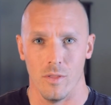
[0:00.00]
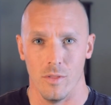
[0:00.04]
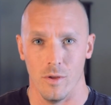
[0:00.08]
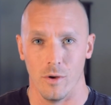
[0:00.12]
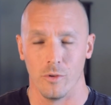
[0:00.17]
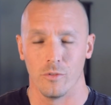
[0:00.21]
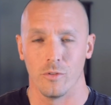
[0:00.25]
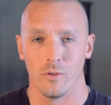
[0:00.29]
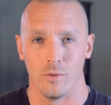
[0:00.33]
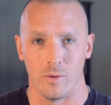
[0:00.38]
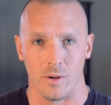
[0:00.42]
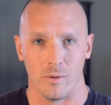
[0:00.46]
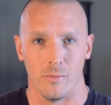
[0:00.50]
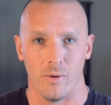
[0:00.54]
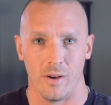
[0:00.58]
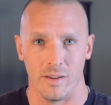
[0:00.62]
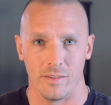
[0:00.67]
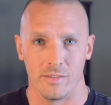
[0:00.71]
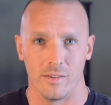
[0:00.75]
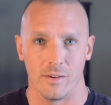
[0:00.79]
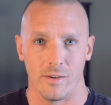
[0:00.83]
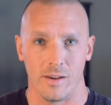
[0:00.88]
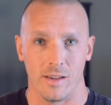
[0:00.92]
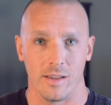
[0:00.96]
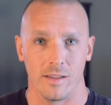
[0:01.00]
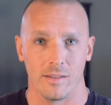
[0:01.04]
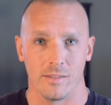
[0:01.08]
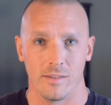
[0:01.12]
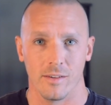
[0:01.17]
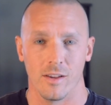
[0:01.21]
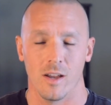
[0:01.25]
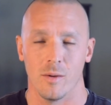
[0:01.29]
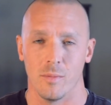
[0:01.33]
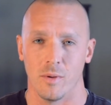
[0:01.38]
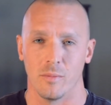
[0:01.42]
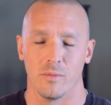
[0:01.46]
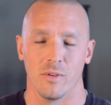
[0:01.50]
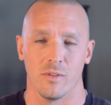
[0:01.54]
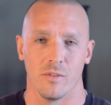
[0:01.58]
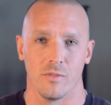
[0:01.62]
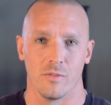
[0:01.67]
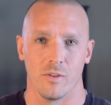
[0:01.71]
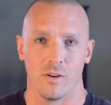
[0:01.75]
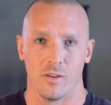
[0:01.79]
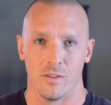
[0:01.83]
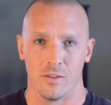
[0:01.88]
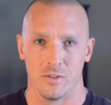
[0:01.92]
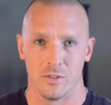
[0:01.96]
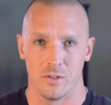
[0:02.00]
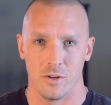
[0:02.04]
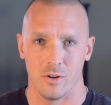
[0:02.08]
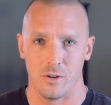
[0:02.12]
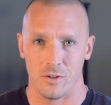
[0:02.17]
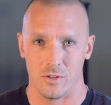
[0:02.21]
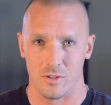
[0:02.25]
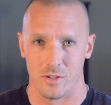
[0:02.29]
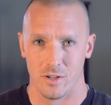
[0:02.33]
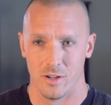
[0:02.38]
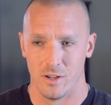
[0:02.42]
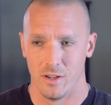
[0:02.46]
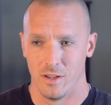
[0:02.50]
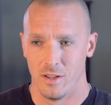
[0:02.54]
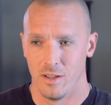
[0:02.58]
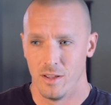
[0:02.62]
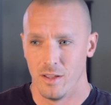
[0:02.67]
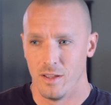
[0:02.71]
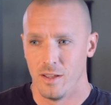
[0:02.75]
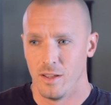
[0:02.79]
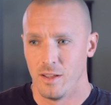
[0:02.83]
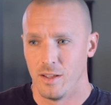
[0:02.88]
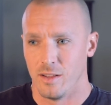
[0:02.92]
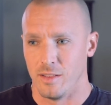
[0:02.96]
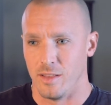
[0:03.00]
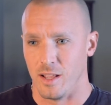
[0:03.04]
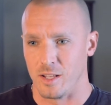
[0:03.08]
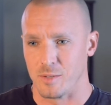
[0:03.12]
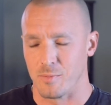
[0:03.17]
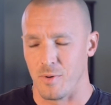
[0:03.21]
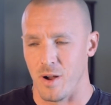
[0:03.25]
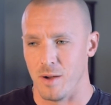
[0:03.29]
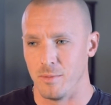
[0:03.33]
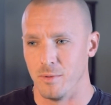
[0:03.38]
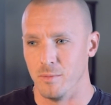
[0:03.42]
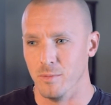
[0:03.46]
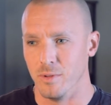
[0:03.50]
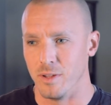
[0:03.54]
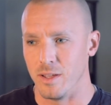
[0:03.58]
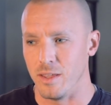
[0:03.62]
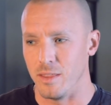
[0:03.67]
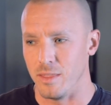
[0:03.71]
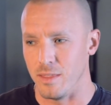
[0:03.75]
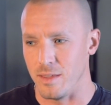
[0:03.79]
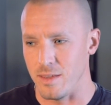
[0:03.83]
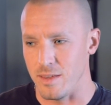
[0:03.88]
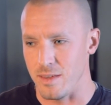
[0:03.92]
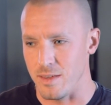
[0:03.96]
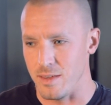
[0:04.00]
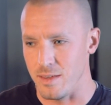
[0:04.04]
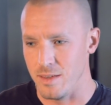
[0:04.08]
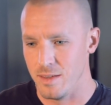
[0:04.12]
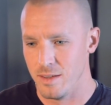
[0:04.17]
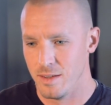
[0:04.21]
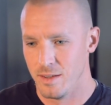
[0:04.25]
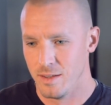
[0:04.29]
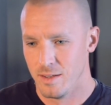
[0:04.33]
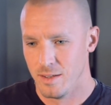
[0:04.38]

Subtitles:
those who had raised their hand to come up to the front of the church. That's probably the